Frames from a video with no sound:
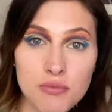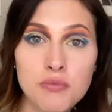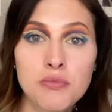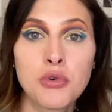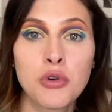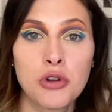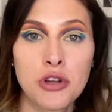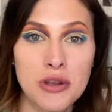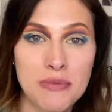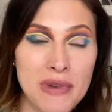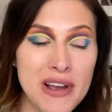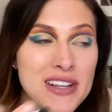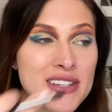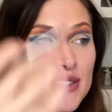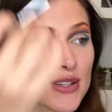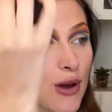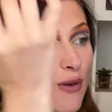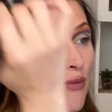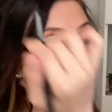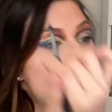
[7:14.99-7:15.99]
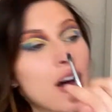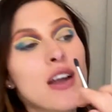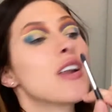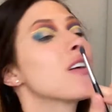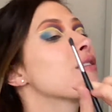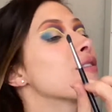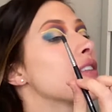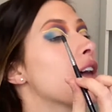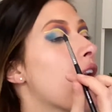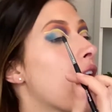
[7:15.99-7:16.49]
pulling myself out
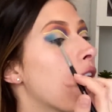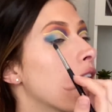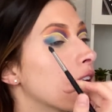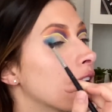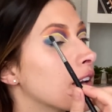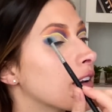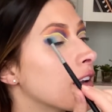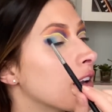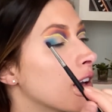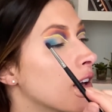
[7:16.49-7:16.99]
of that, and